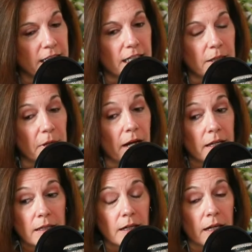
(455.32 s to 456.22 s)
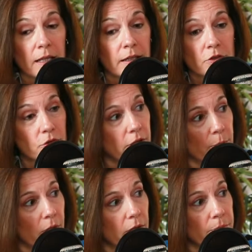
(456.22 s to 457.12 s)
I like to try them
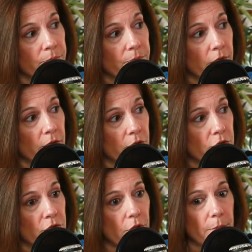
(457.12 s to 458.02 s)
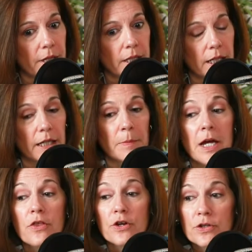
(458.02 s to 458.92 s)
all. There are so many.
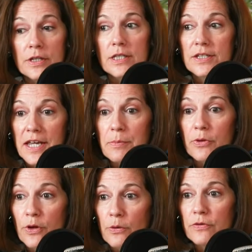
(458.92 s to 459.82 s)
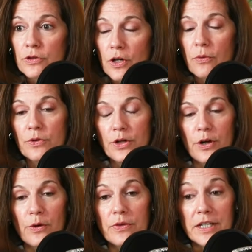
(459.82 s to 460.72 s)
There's a staple, though, if you don't
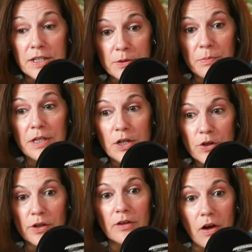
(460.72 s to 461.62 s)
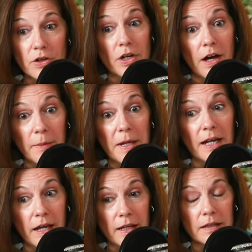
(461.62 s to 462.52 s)
know, that has been here a long time, and
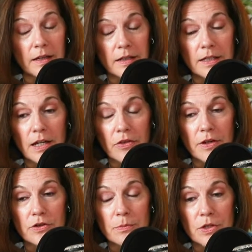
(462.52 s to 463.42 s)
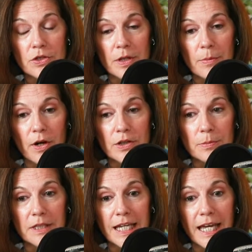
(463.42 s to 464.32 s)
I get there as much as I
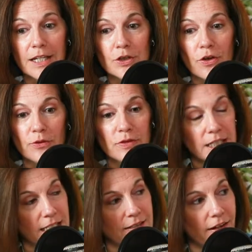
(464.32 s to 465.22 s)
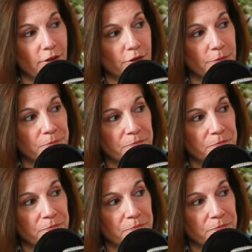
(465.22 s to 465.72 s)
possibly can. It's called Vicky's Diner.